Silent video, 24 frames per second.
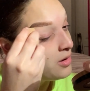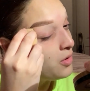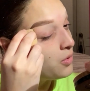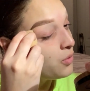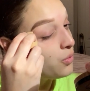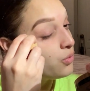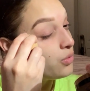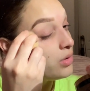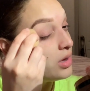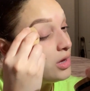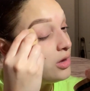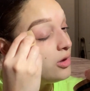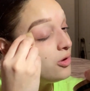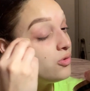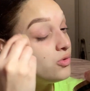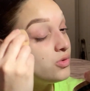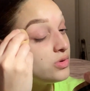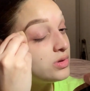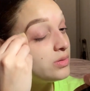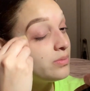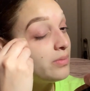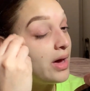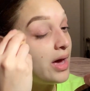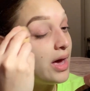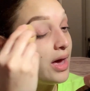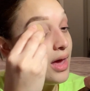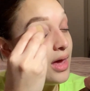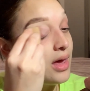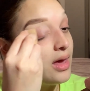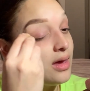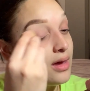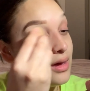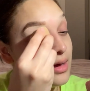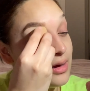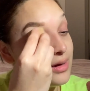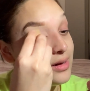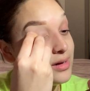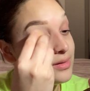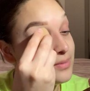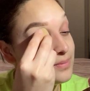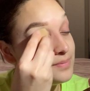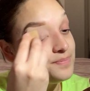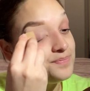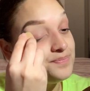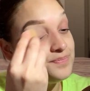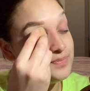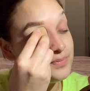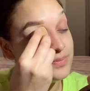reuse my
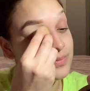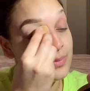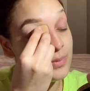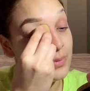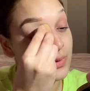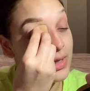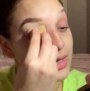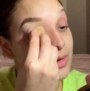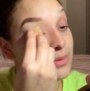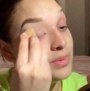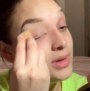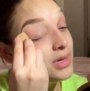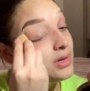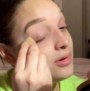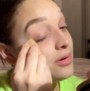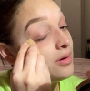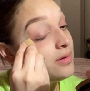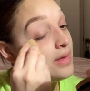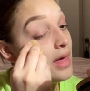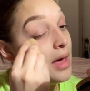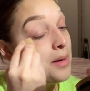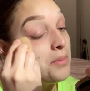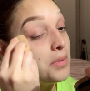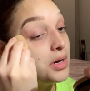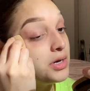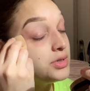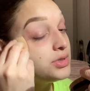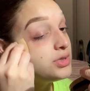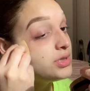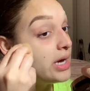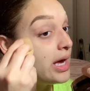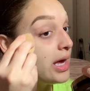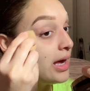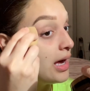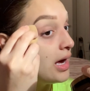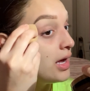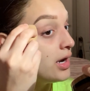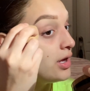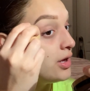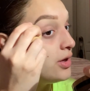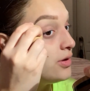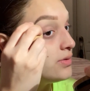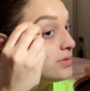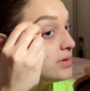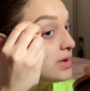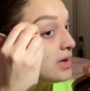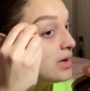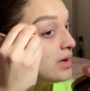beauty blender that much. I kind of
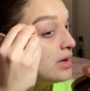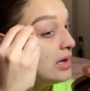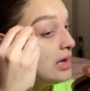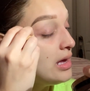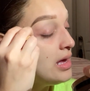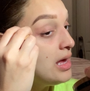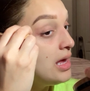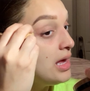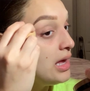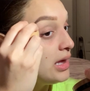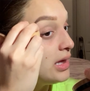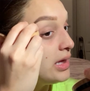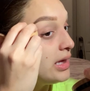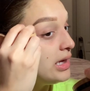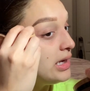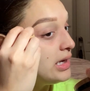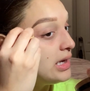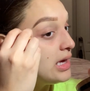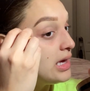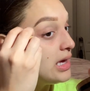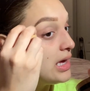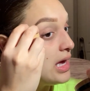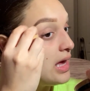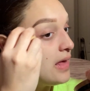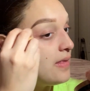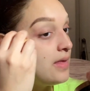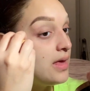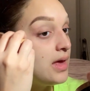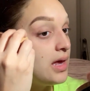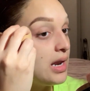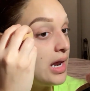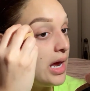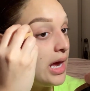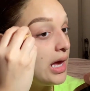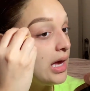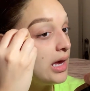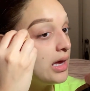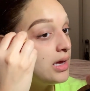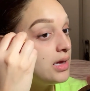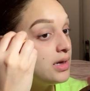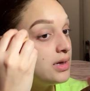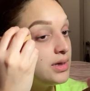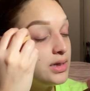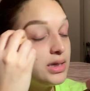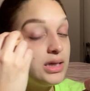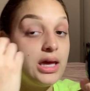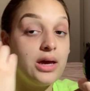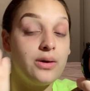use it, clean it, and then I
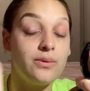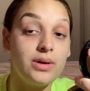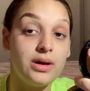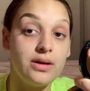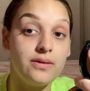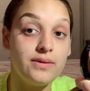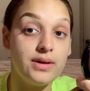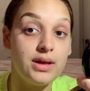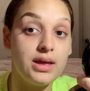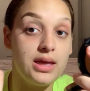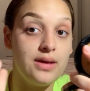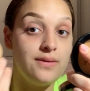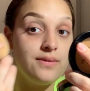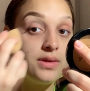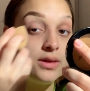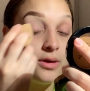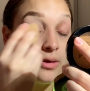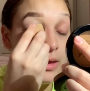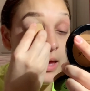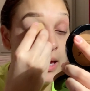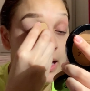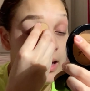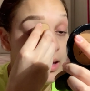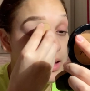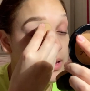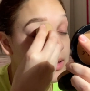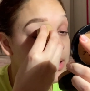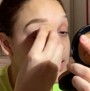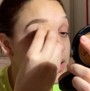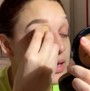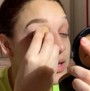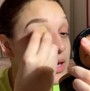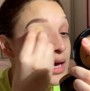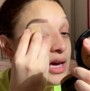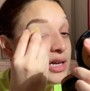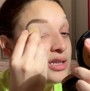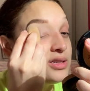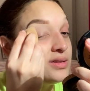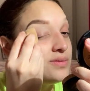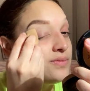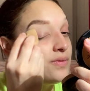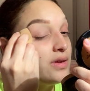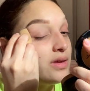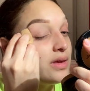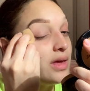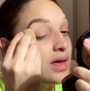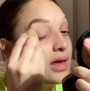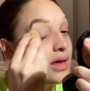get rid of it. Even though like I clean it, I just
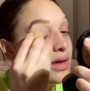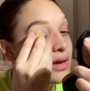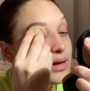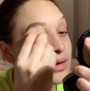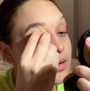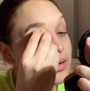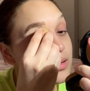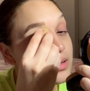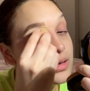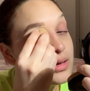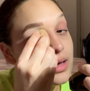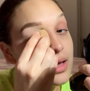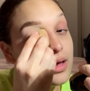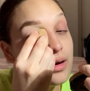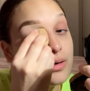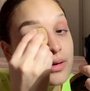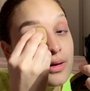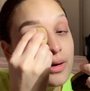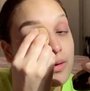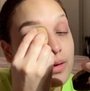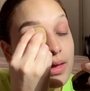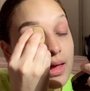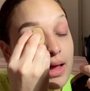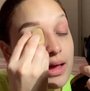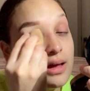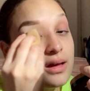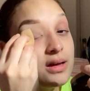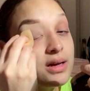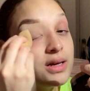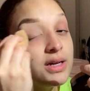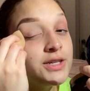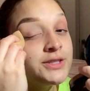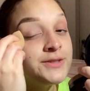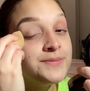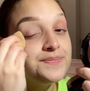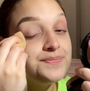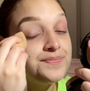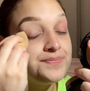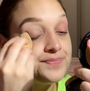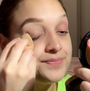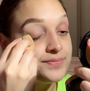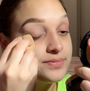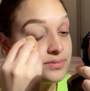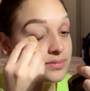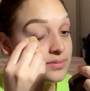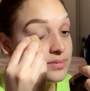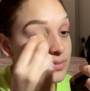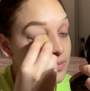feel like, I don't know, like
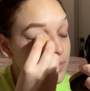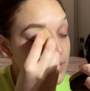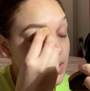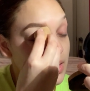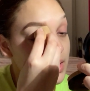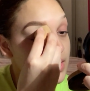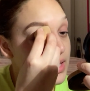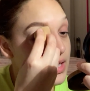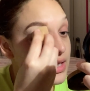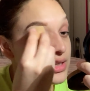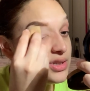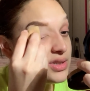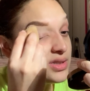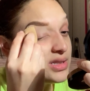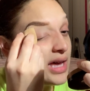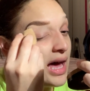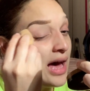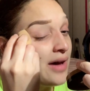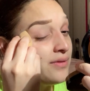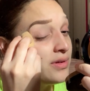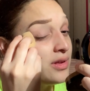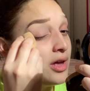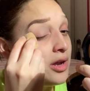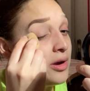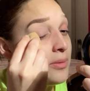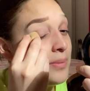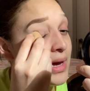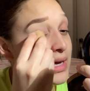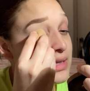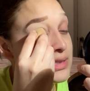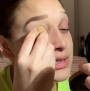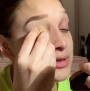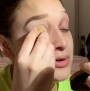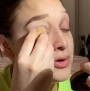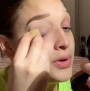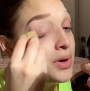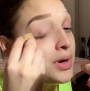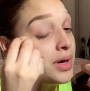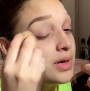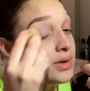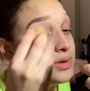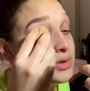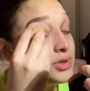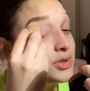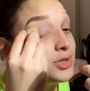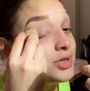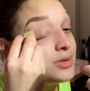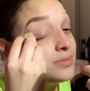they just have a lot of bacteria and
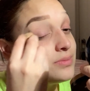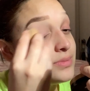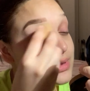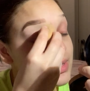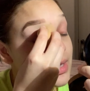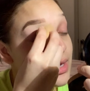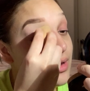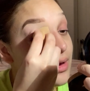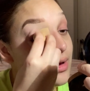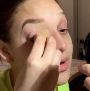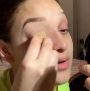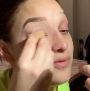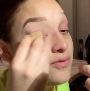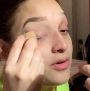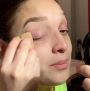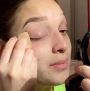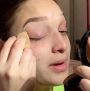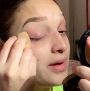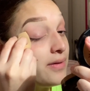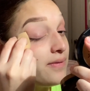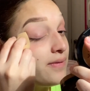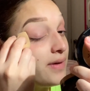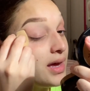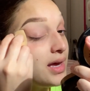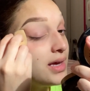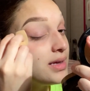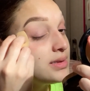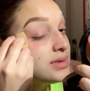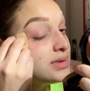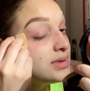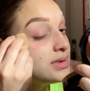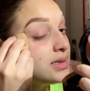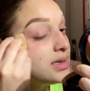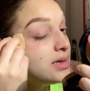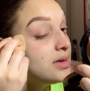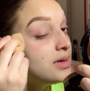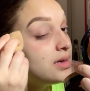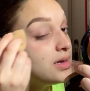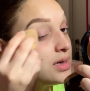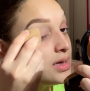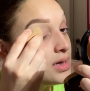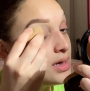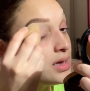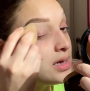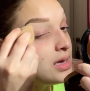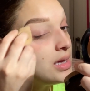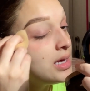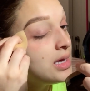germs like from my face,
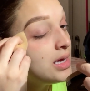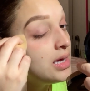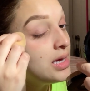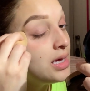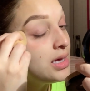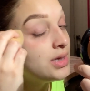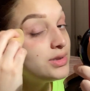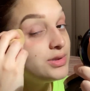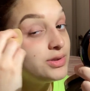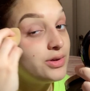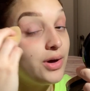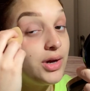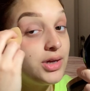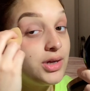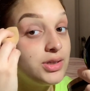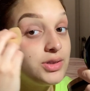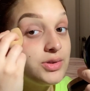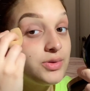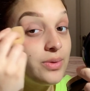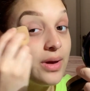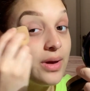so I just